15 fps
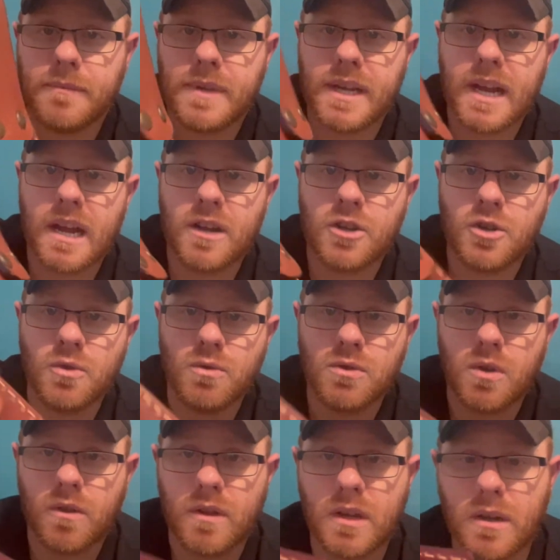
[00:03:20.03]
you get to choose
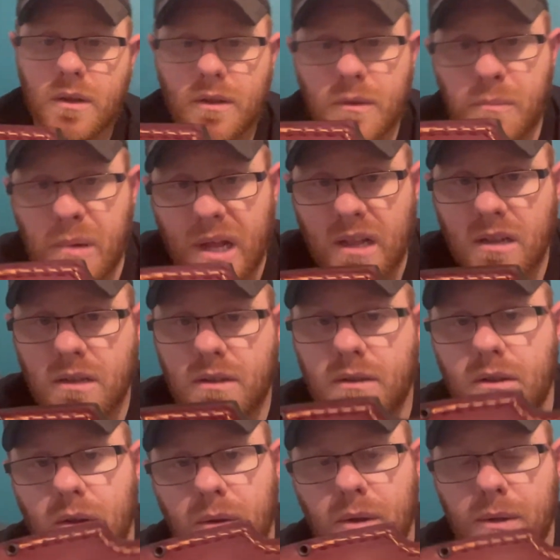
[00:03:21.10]
on the, the belt,
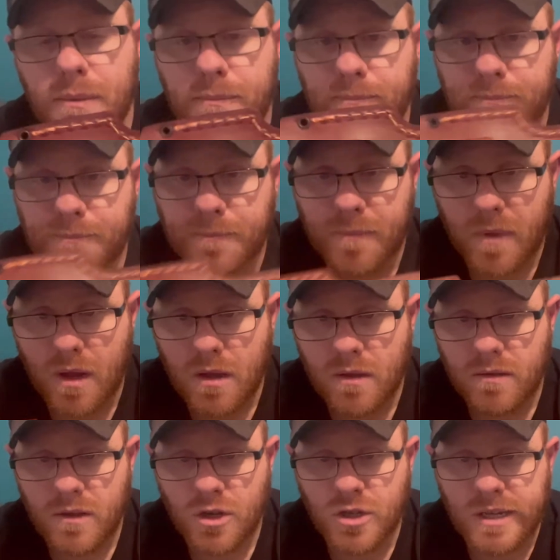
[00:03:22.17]
the
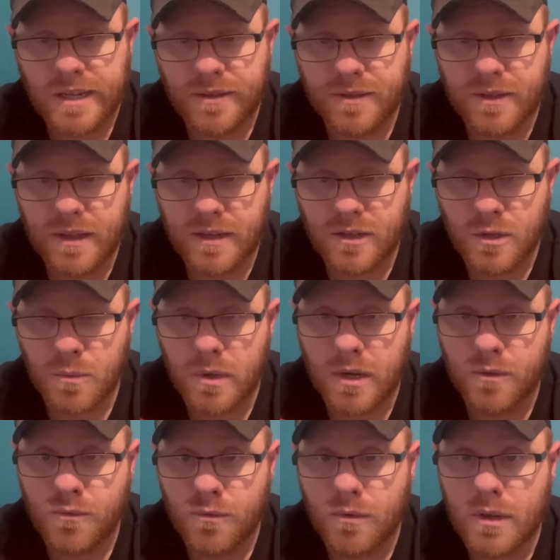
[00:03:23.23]
the sheath, do you want
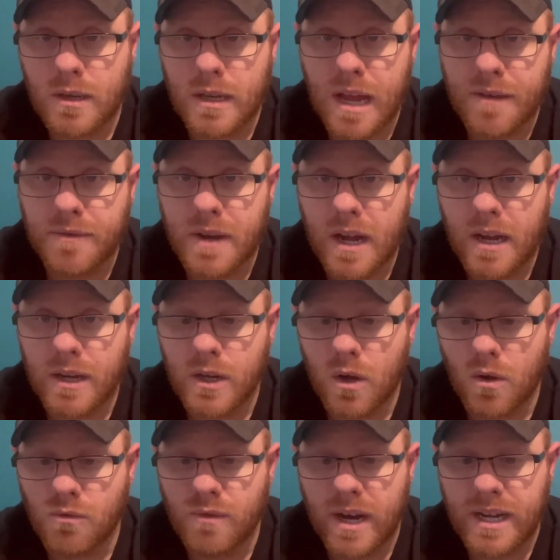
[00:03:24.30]
it left hand
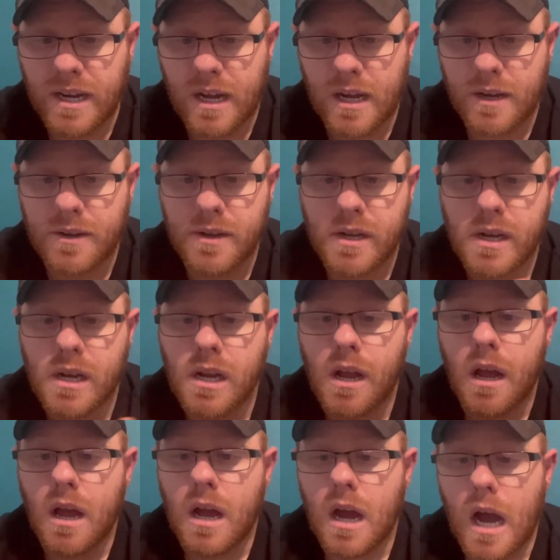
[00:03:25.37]
or right hand?
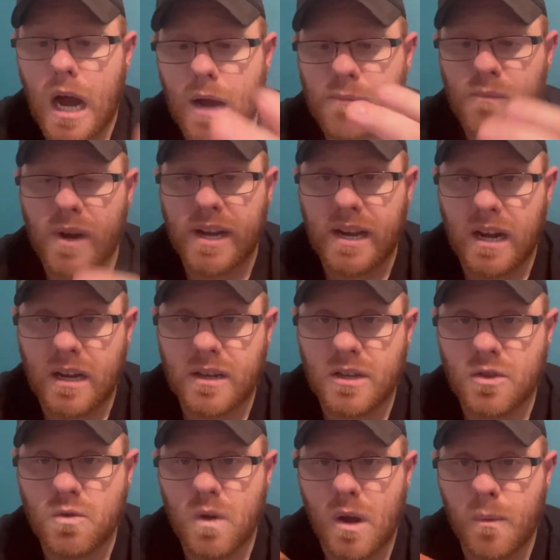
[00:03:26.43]
I'm right-handed,
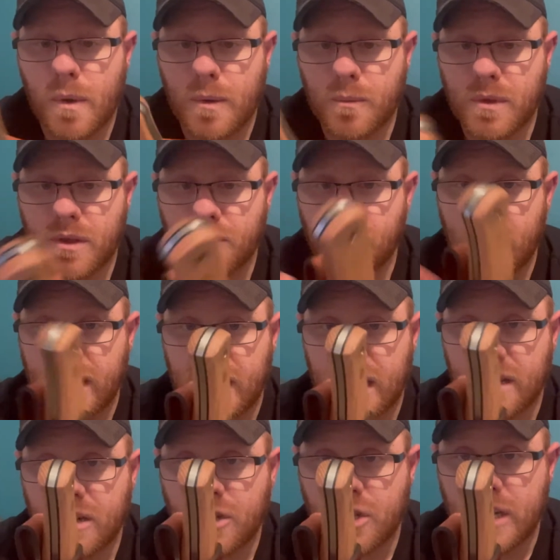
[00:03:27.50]
so I went with a
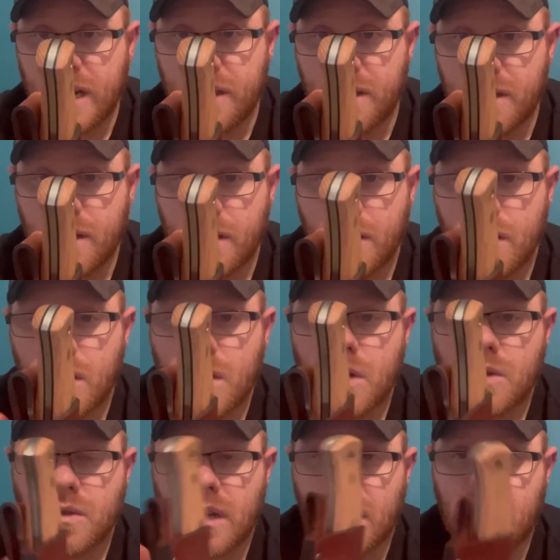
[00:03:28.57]
right-handed sheath
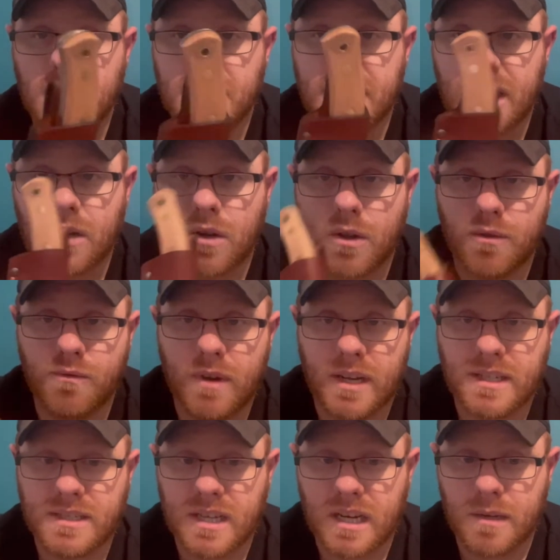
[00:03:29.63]
so I can stick it on the
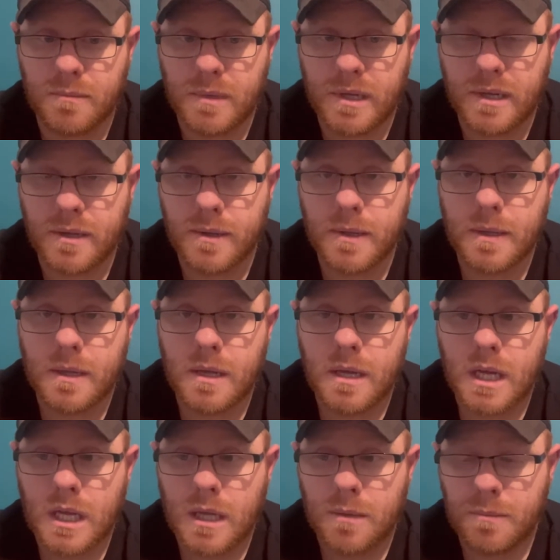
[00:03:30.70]
right side of me,
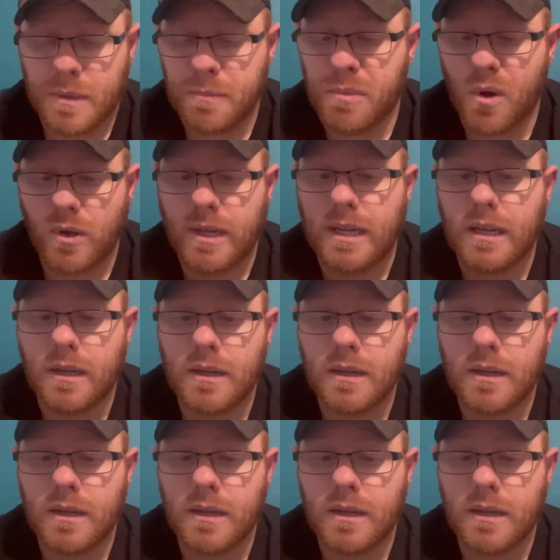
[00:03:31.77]
me body.